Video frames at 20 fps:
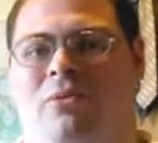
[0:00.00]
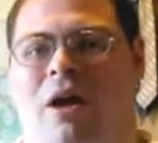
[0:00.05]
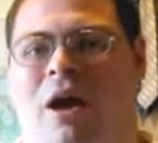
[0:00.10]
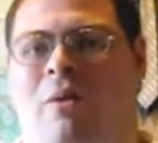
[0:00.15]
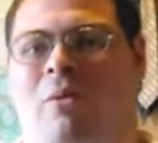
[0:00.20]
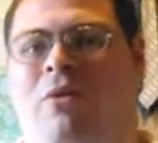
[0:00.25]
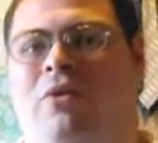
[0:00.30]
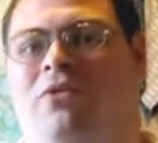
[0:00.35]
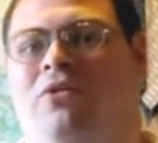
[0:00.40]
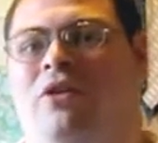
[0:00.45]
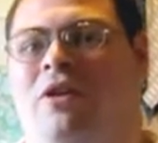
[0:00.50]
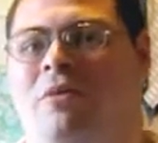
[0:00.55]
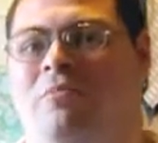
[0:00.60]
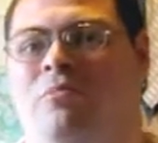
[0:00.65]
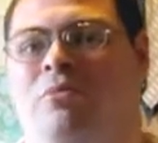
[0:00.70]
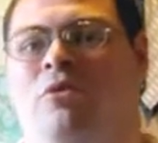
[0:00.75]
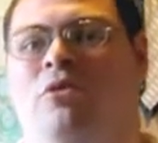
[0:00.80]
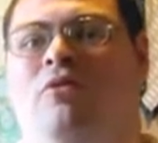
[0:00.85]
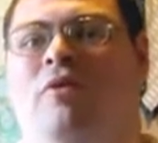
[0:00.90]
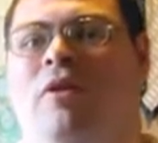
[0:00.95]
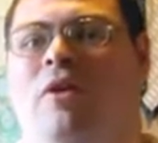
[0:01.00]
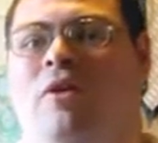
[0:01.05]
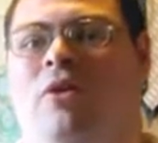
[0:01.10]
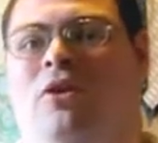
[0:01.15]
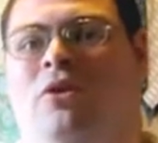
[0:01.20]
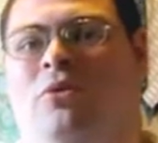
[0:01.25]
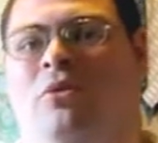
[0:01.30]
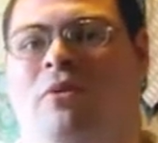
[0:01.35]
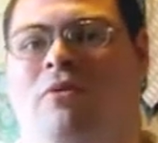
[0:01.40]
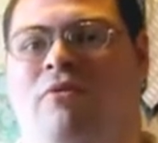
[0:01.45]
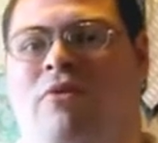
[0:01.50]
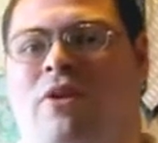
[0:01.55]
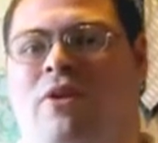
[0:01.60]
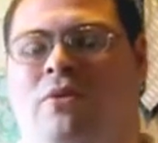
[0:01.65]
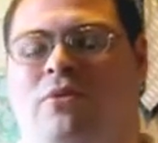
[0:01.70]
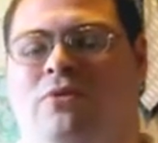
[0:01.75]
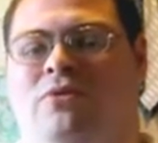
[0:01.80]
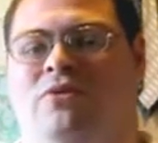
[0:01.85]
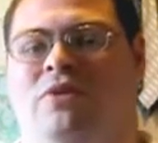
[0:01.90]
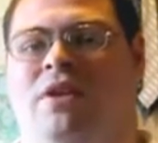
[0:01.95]
I want to start improving on the
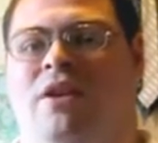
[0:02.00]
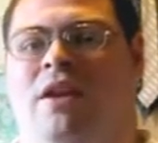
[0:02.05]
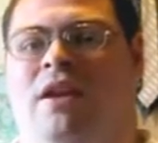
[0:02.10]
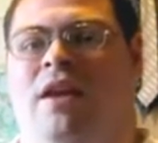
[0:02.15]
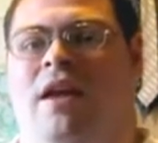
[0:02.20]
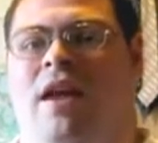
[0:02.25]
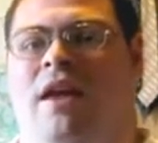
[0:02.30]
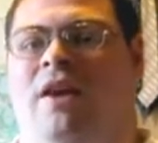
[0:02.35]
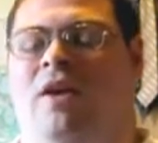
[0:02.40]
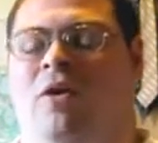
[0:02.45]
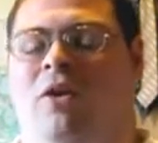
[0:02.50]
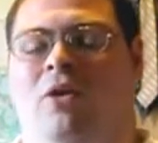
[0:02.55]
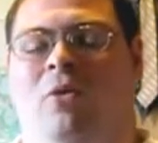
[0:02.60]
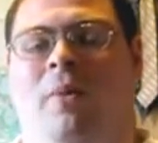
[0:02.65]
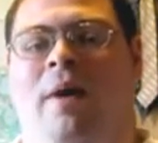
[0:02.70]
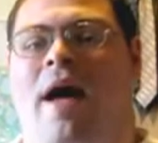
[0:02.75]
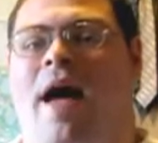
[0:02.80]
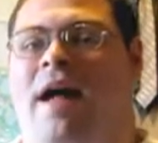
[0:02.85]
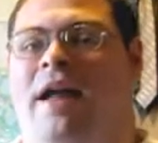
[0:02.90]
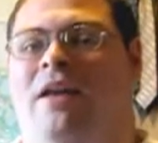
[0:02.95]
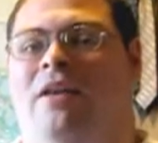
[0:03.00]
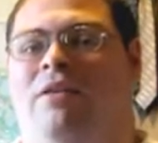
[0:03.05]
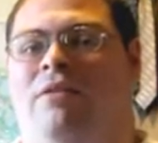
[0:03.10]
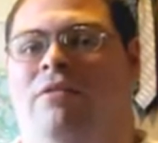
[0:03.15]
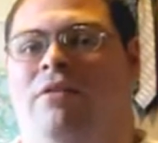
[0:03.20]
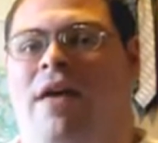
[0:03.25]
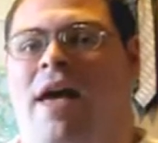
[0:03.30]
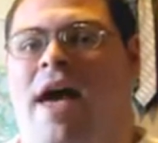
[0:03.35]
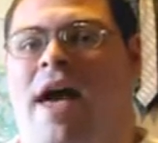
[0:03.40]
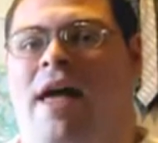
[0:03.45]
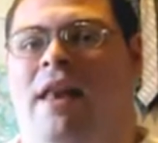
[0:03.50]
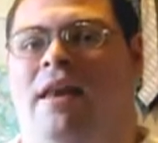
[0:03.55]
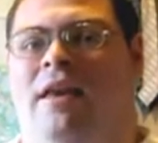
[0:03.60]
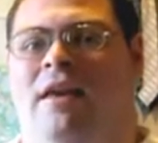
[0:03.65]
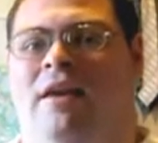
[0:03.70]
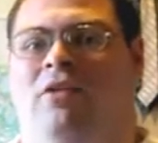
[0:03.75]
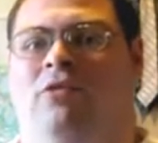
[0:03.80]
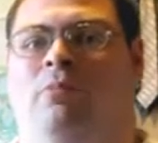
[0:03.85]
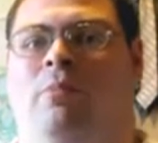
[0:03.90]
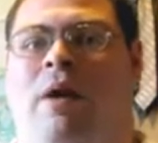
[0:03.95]
reviews, and the only way I can do that
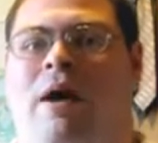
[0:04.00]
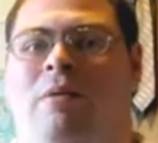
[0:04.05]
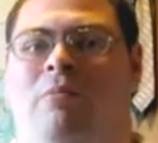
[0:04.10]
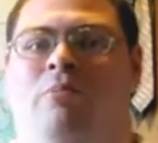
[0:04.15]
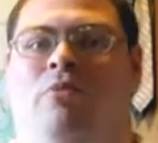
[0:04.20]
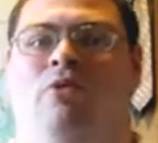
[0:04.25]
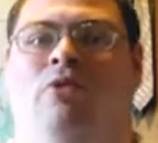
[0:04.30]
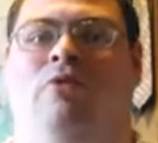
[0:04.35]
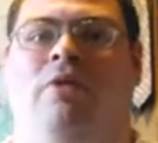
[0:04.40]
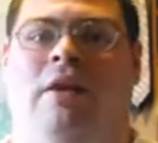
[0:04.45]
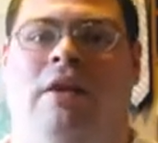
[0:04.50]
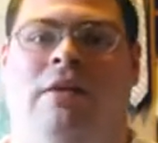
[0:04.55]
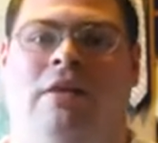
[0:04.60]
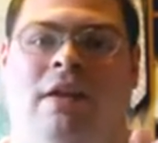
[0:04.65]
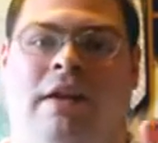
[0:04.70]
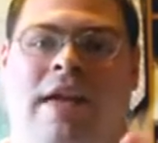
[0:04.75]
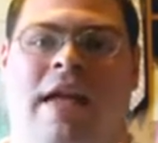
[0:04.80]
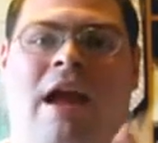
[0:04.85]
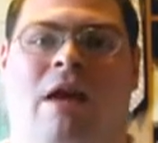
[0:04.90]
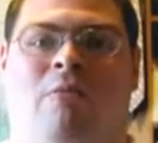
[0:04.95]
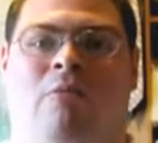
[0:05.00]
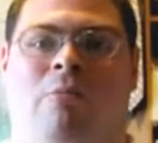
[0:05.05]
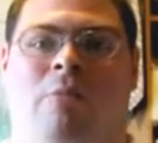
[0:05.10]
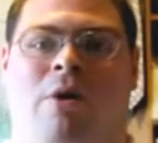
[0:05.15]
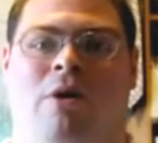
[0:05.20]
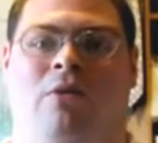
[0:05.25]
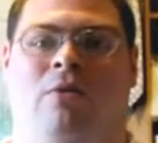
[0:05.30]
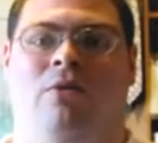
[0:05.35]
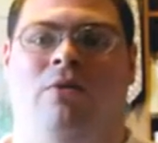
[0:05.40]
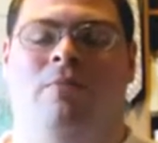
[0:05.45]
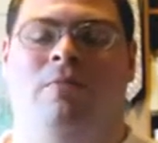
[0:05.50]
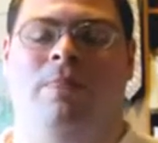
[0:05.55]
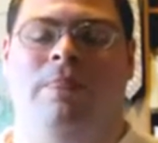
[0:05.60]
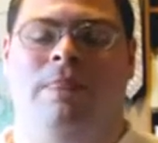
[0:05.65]
is by improving the camera mode.